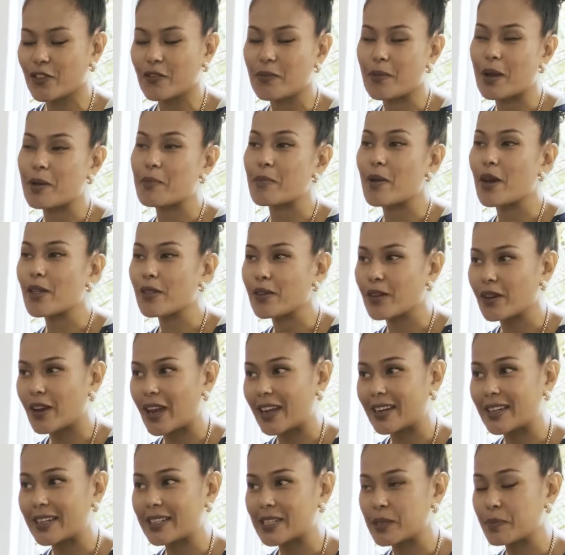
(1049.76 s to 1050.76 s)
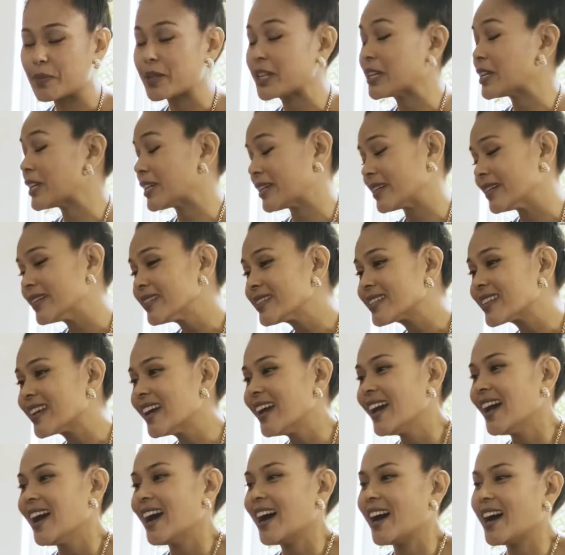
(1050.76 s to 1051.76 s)
of my mother, and it's been years.
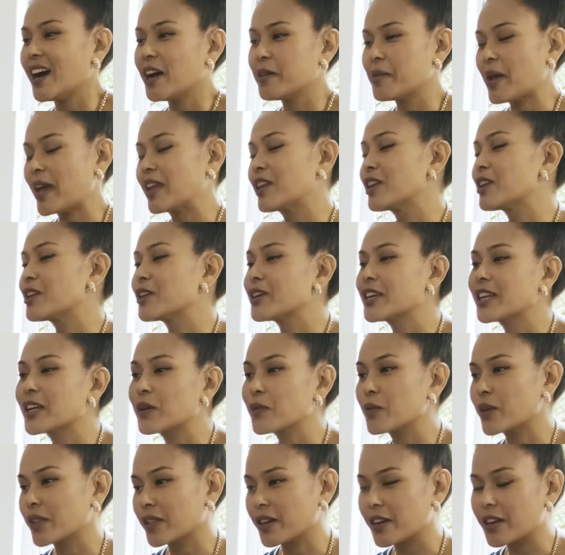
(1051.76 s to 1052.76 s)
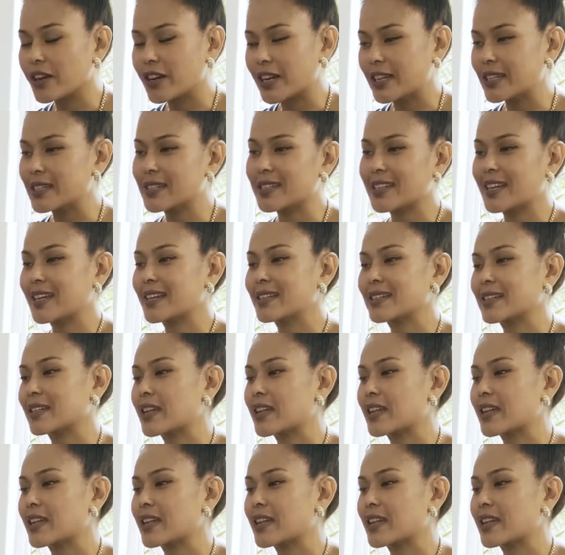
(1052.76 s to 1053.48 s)
And learning with her is an